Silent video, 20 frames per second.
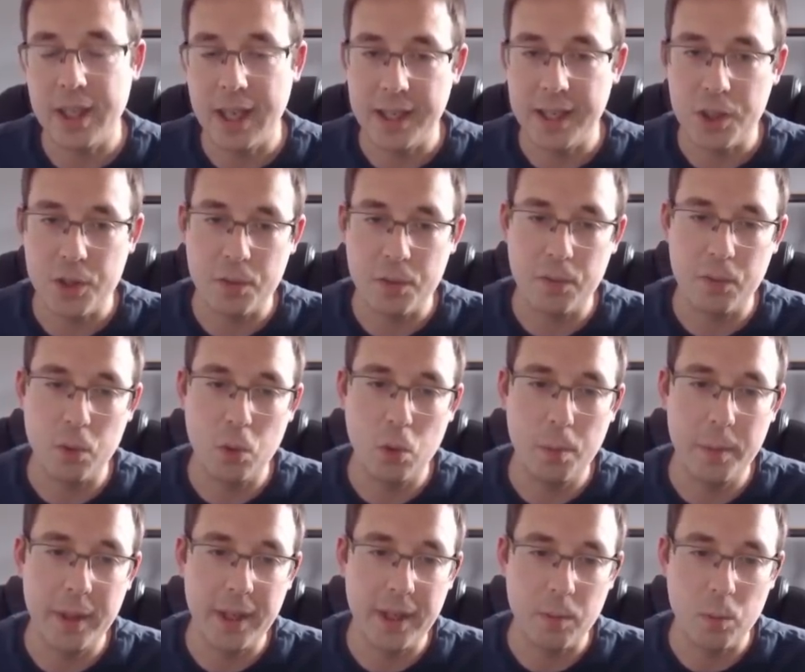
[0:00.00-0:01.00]
and it's
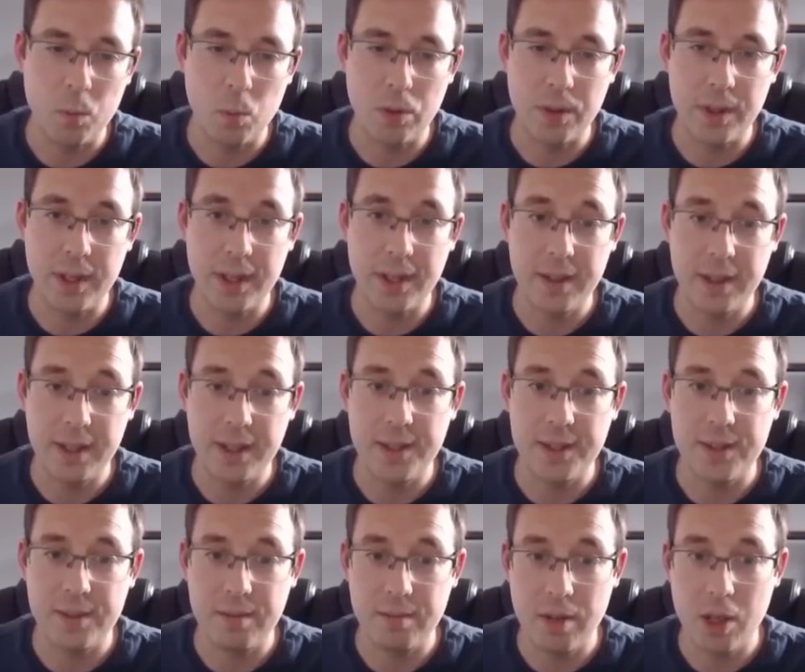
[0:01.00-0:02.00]
forming what
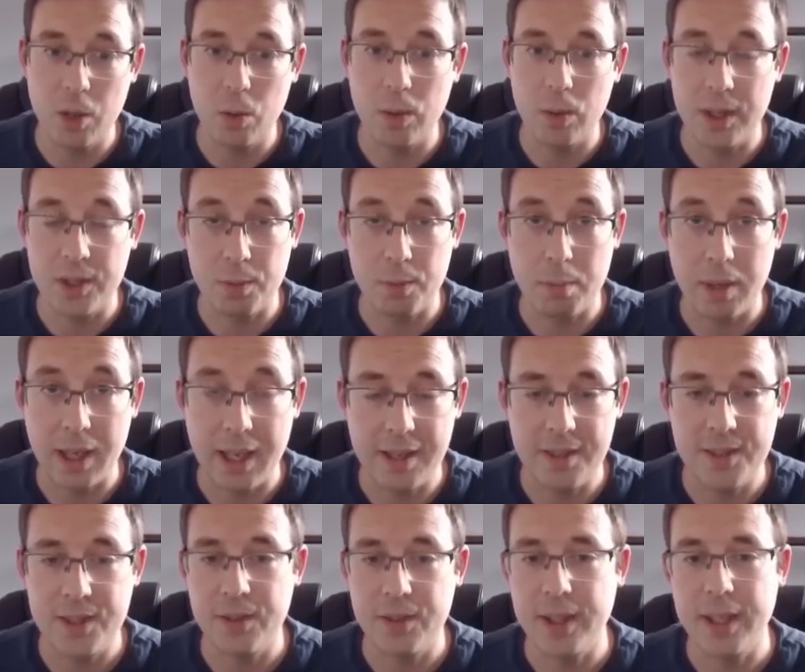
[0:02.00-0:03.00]
is known as a
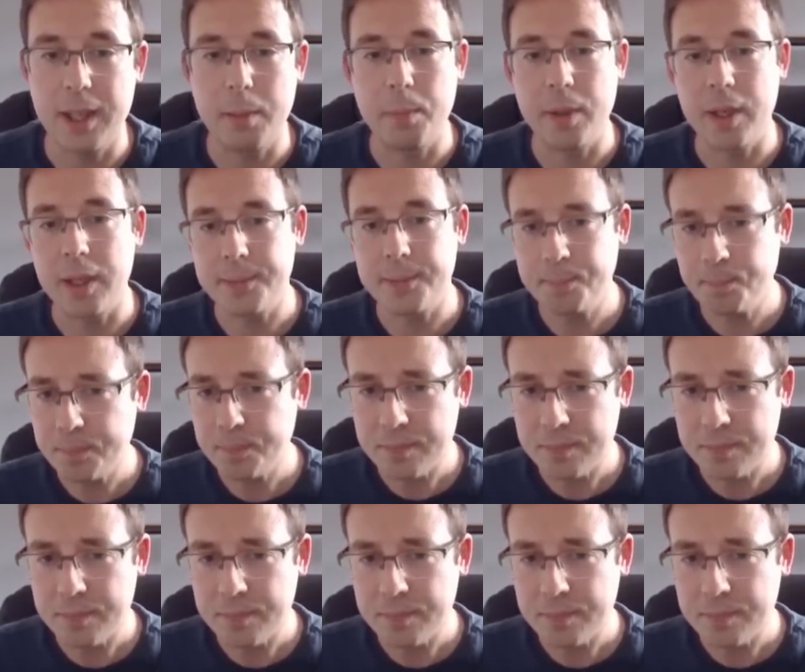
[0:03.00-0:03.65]
planetary nebula.